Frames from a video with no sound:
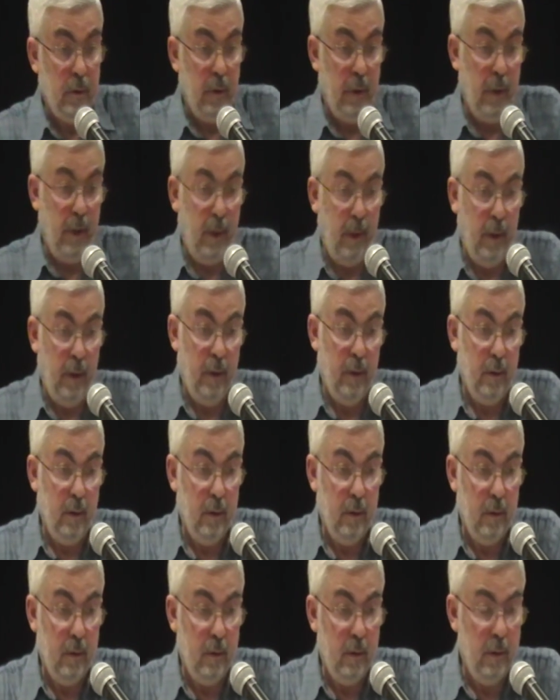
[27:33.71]
and
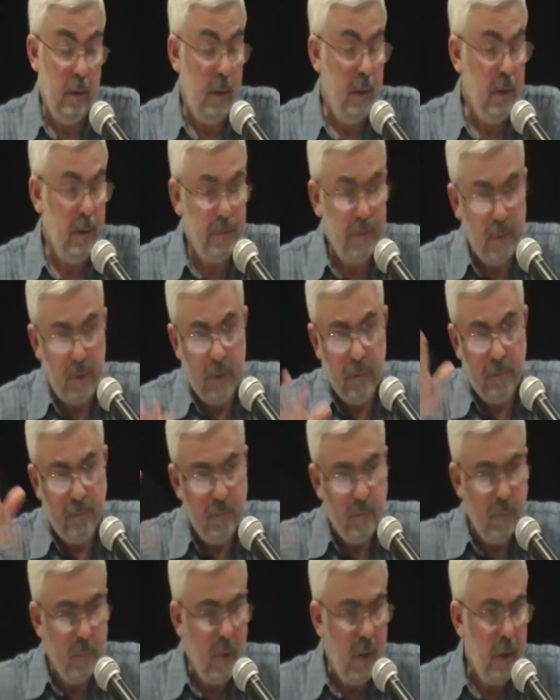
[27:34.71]
a lot of
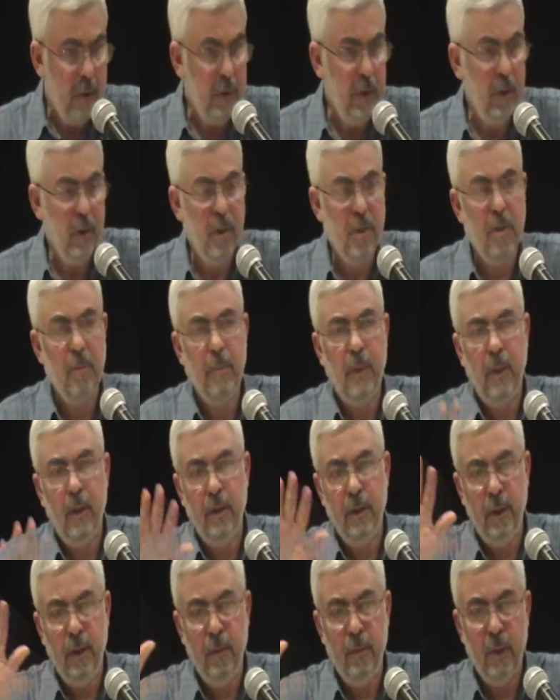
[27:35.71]
articles
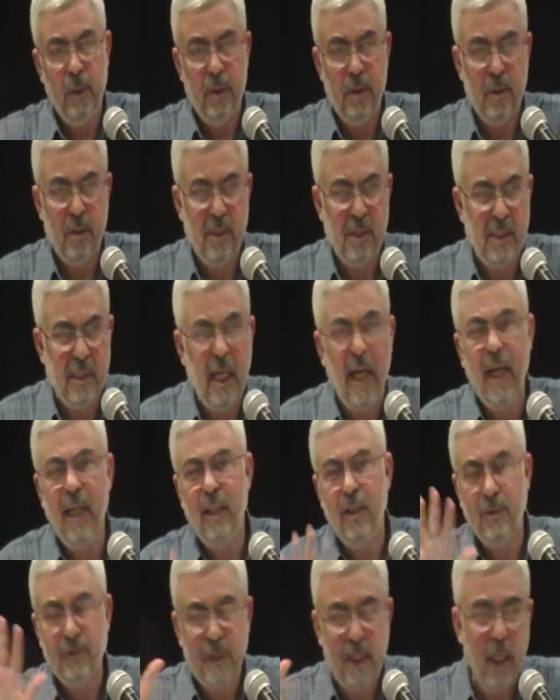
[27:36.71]
about him, his
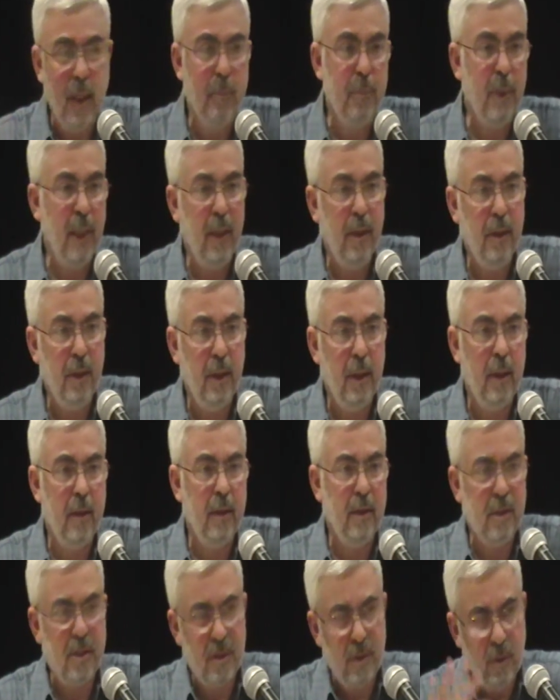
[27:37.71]
style of campaigning and
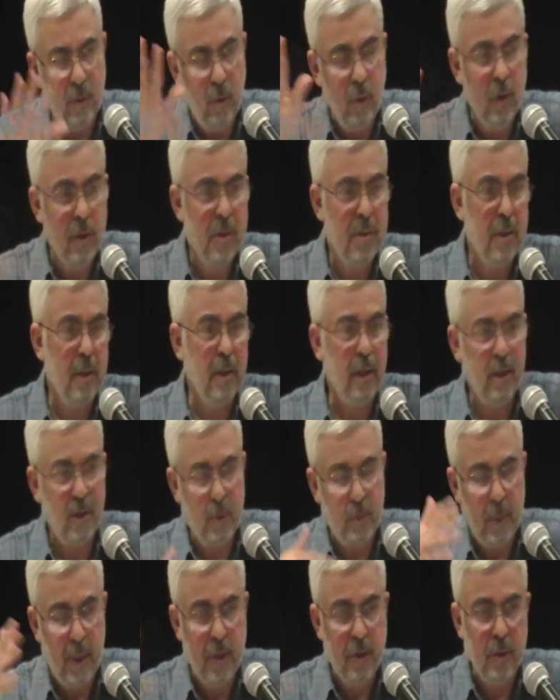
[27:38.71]
his slogans and
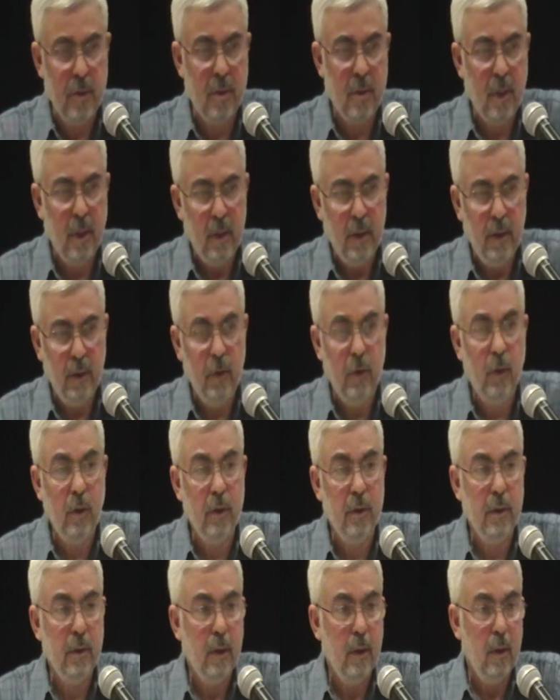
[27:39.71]
expressions, they
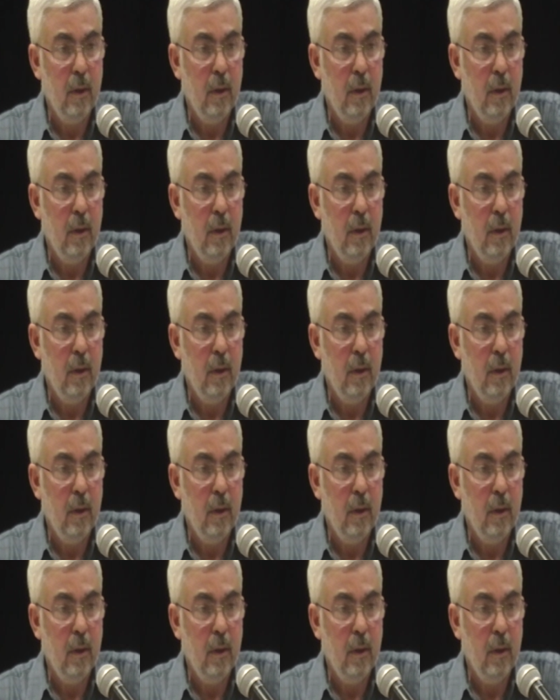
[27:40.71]
all